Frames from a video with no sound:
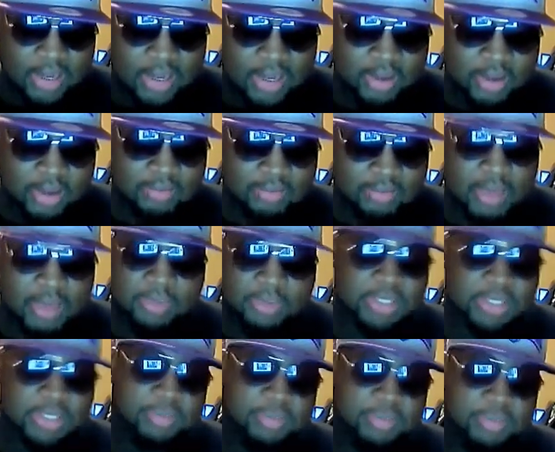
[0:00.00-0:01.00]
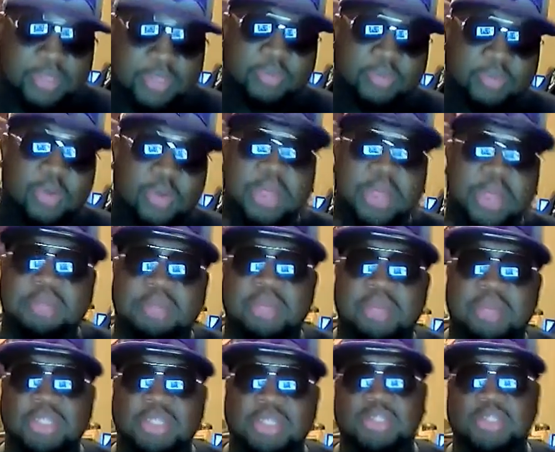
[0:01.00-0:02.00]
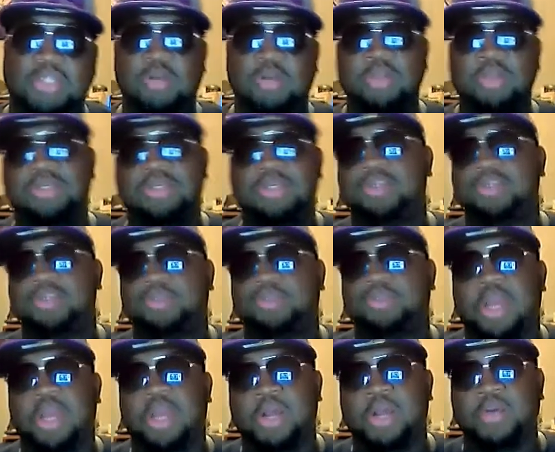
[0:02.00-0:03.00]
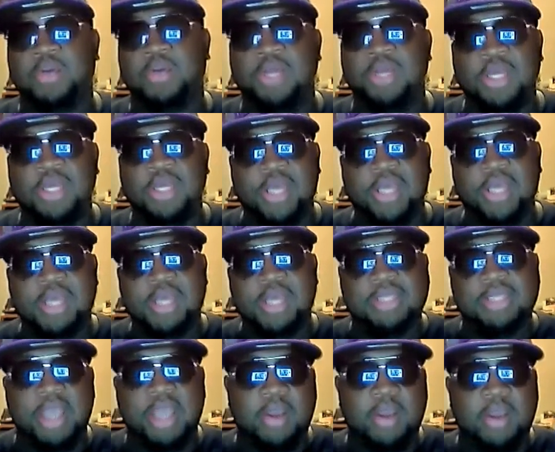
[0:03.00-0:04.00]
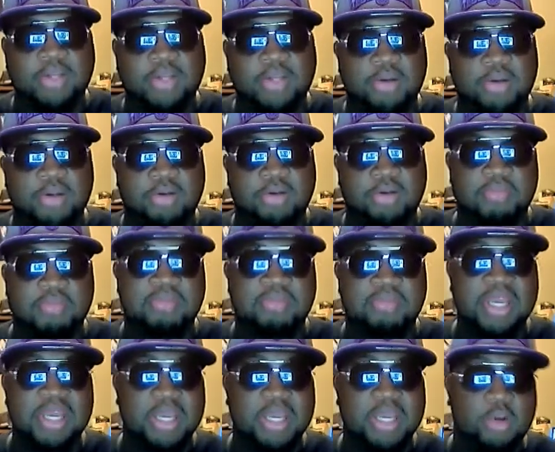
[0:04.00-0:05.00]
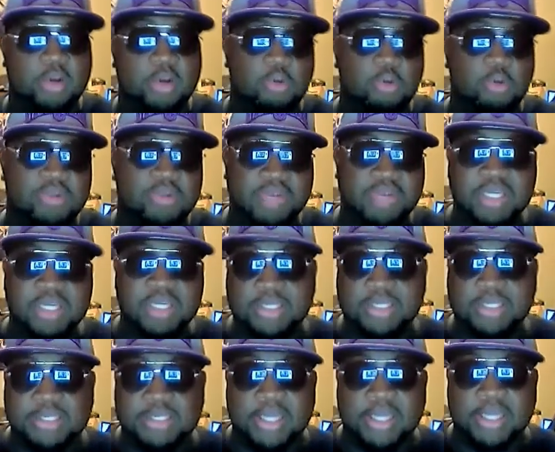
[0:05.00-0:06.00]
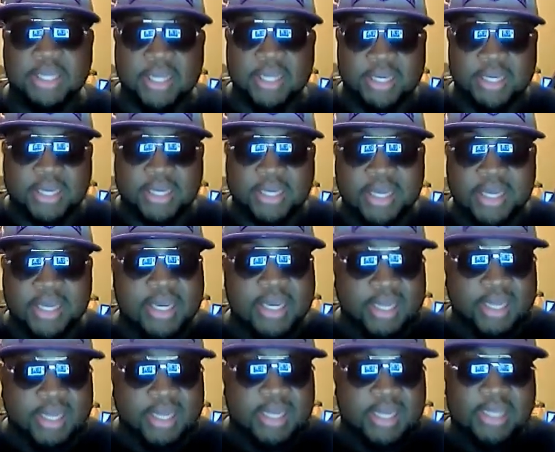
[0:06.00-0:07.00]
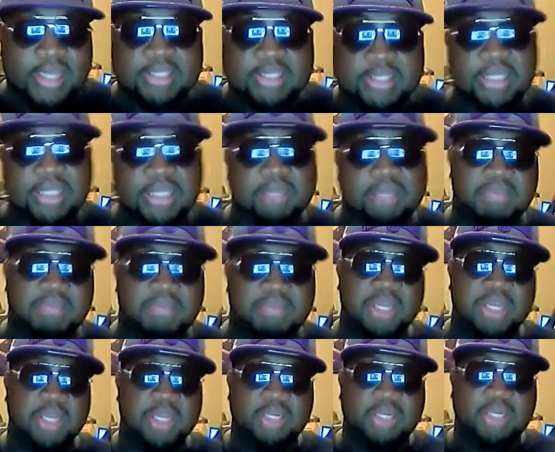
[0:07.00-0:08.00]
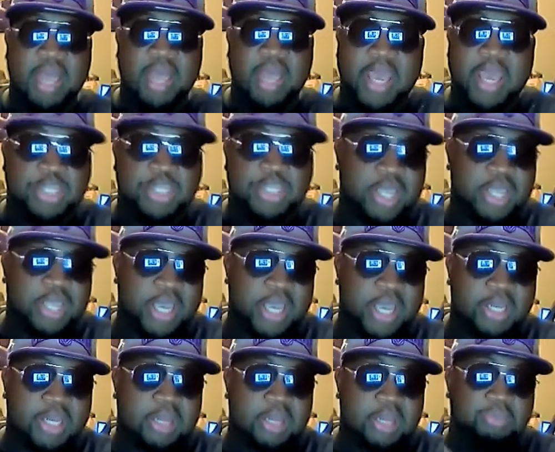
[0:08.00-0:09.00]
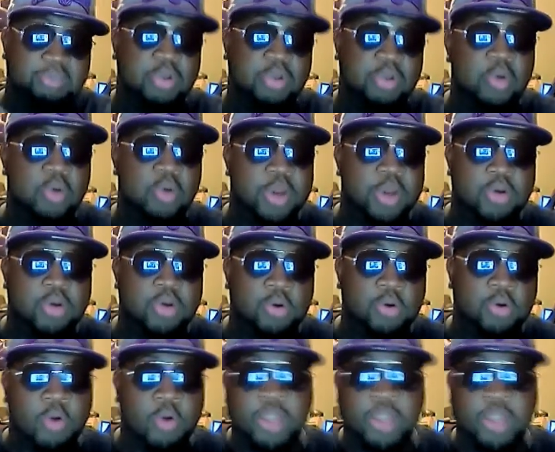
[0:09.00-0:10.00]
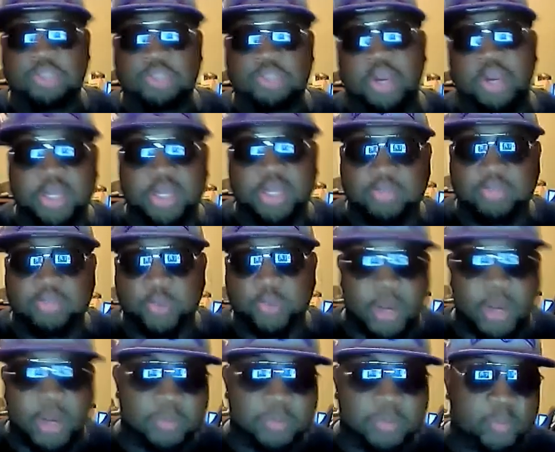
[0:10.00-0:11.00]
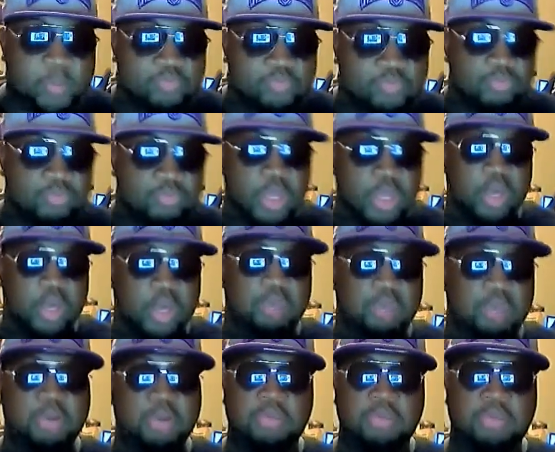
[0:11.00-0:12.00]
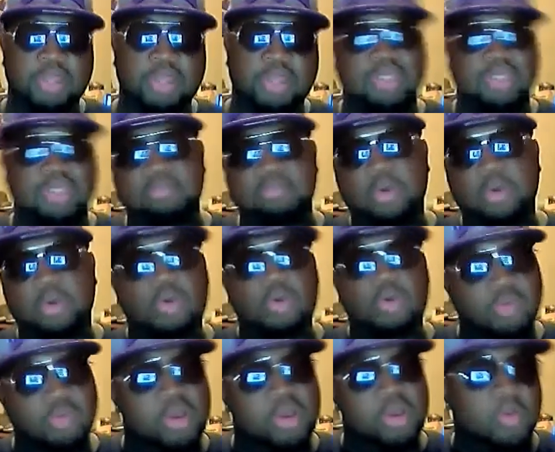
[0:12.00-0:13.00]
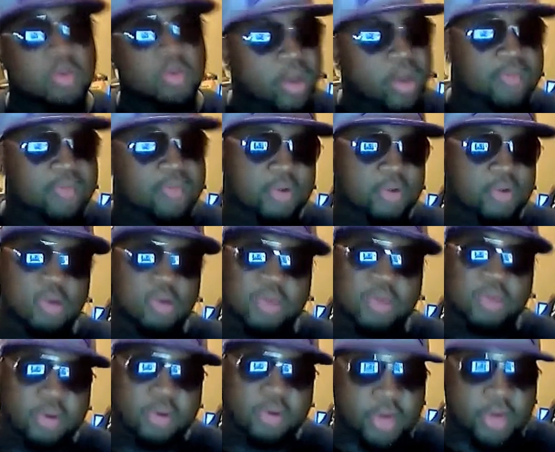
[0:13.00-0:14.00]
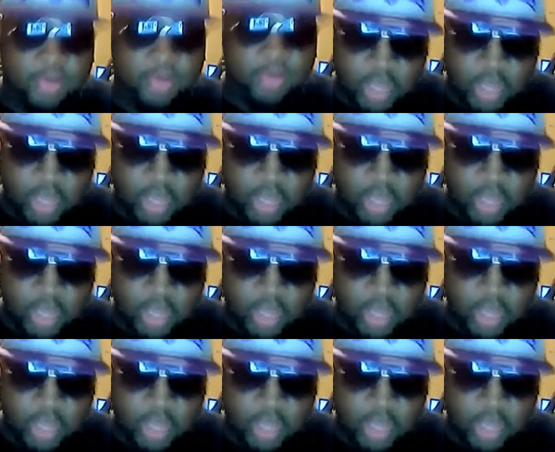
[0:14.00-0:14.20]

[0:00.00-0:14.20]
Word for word: um, that was in episode one, but the story centers around his character meeting a group of neets NEET, meaning not educated, employed, or in training, right? Uh, pretty much someone who would be on welfare over here, right?